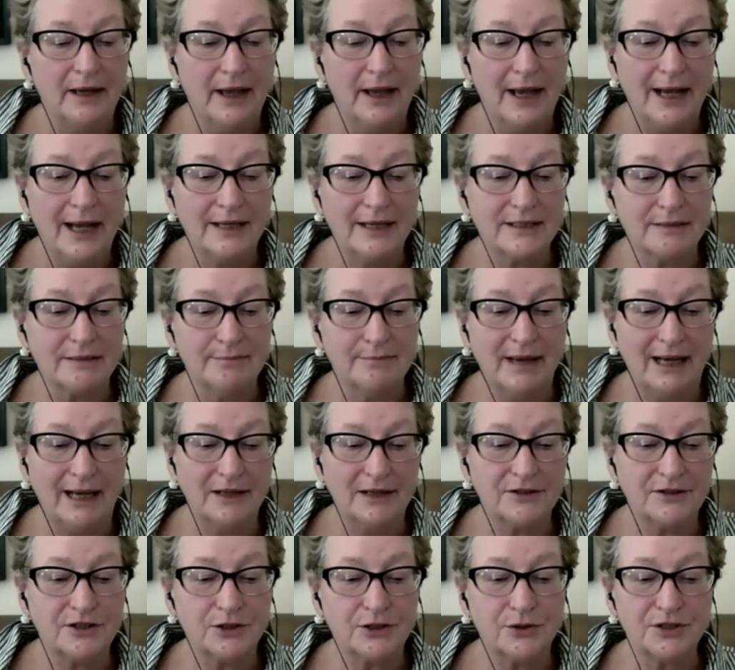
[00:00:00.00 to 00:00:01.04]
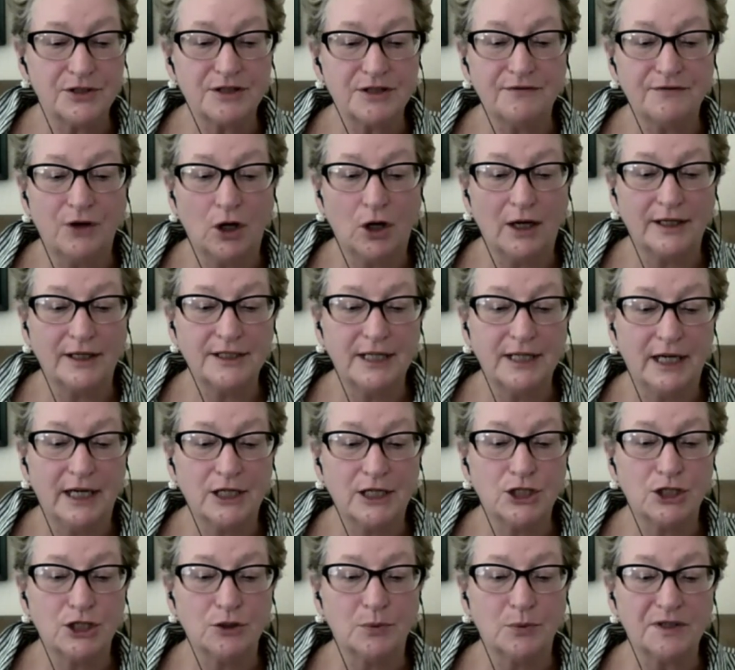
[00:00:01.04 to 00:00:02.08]
has a master's of
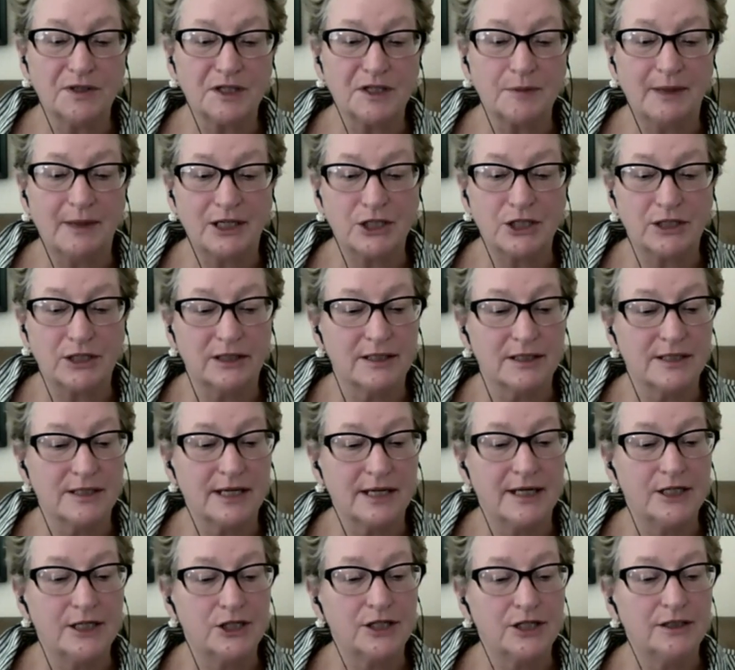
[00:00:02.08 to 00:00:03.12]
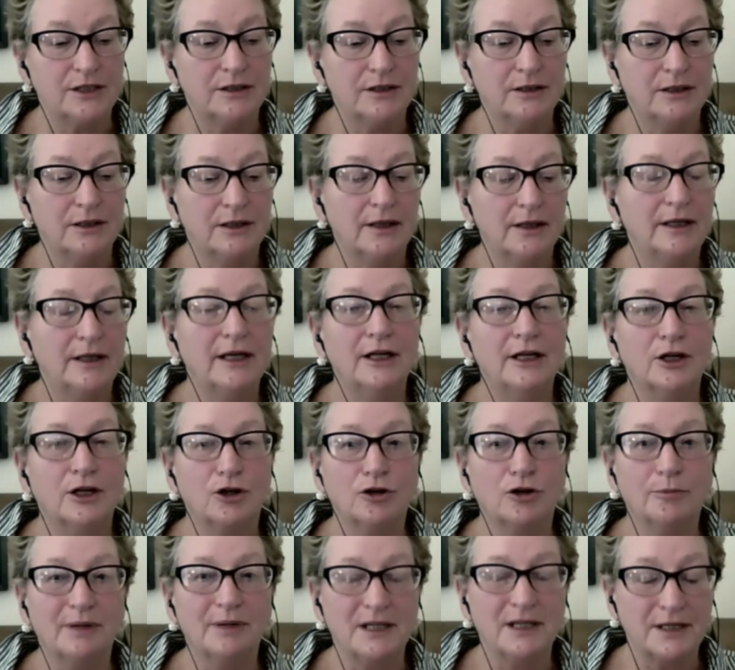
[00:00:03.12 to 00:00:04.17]
architecture with specialization in
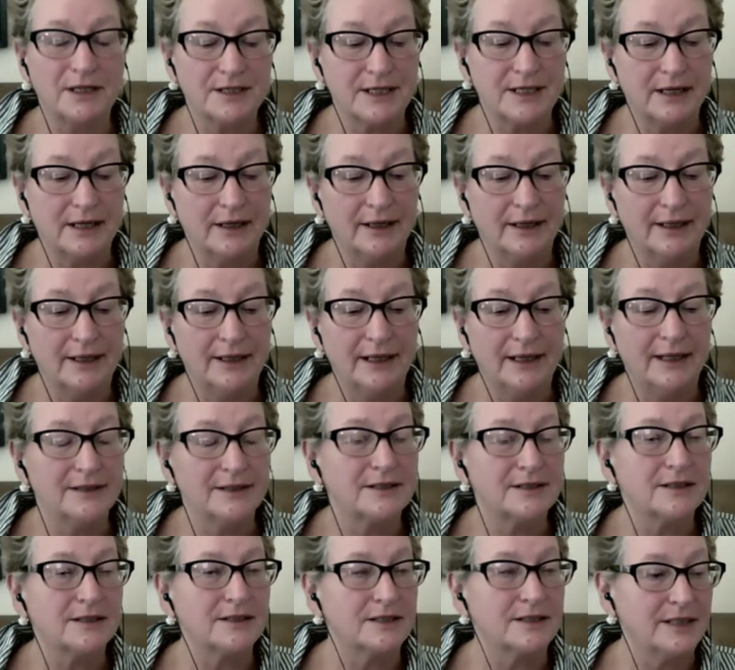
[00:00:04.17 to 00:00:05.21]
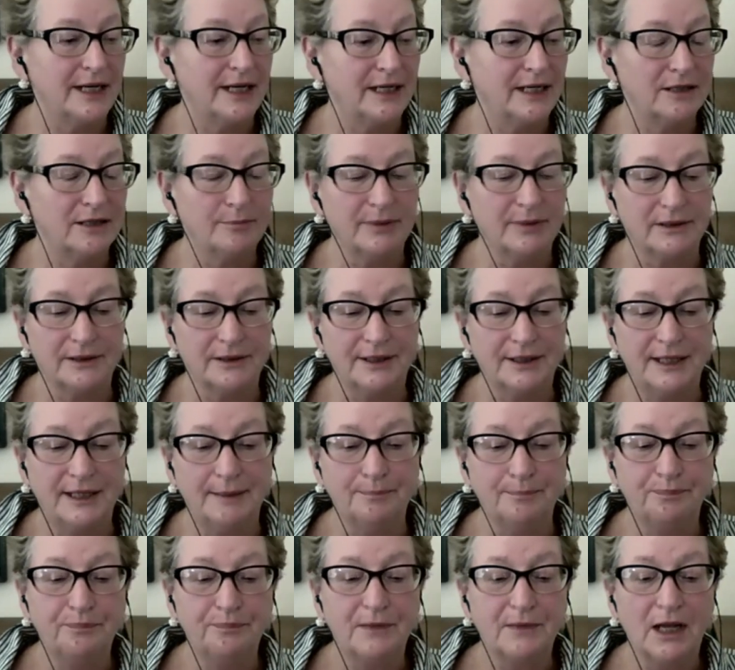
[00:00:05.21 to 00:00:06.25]
urban design and sustainability.